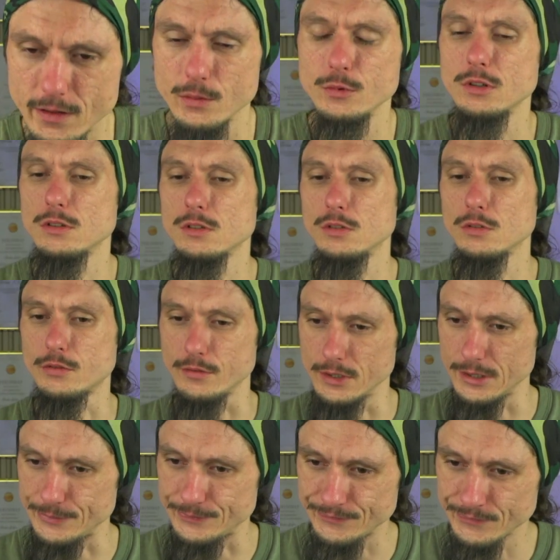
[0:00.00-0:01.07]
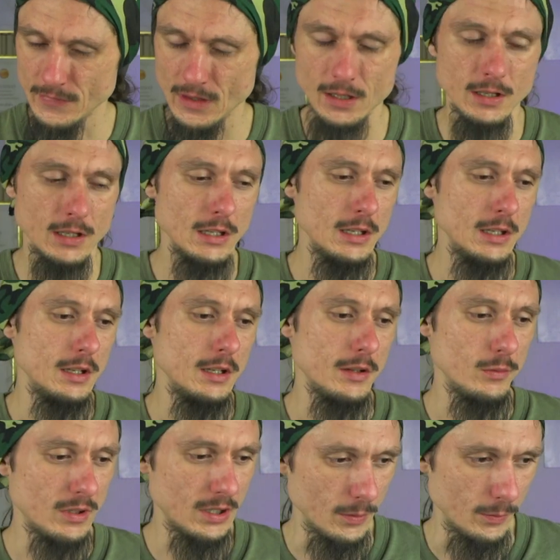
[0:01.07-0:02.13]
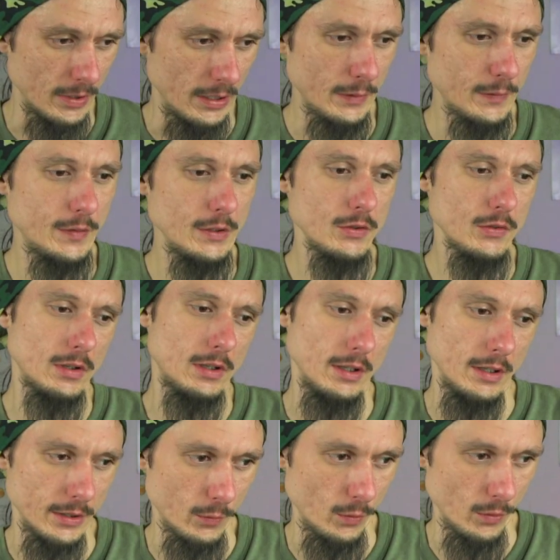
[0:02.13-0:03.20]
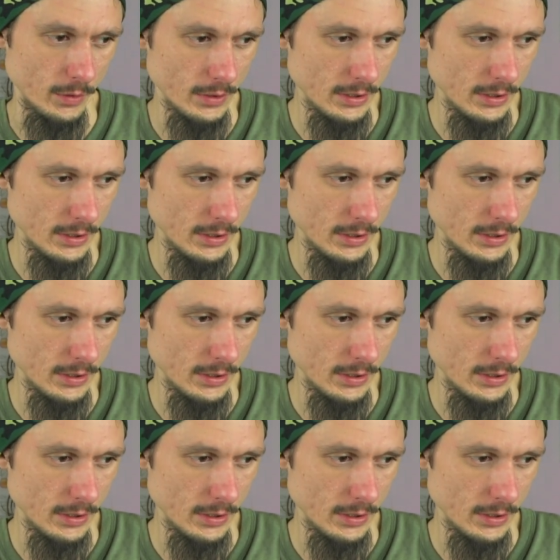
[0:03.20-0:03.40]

gonna go train. Then we come back, finish the client work,